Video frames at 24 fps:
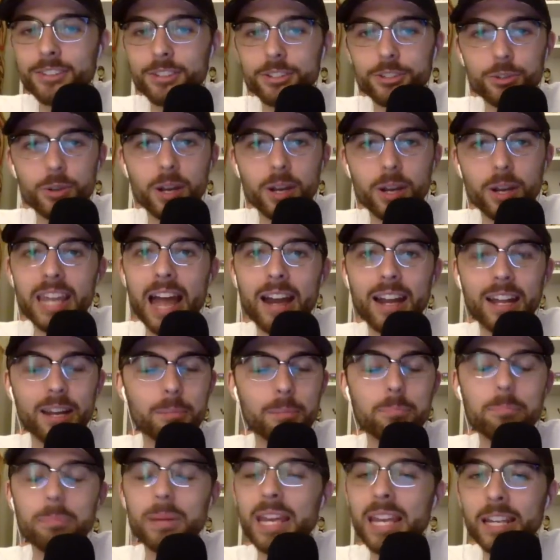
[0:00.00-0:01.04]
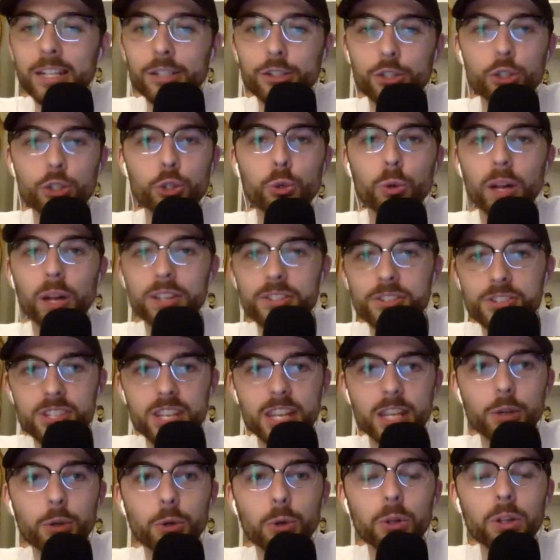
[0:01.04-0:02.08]
a strikeout, had a big two run
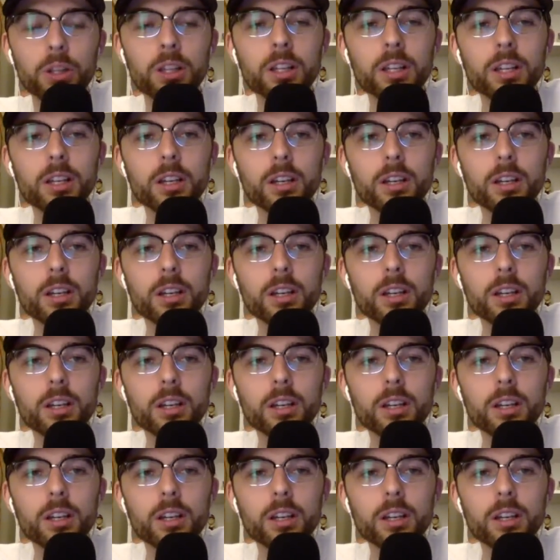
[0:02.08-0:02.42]
single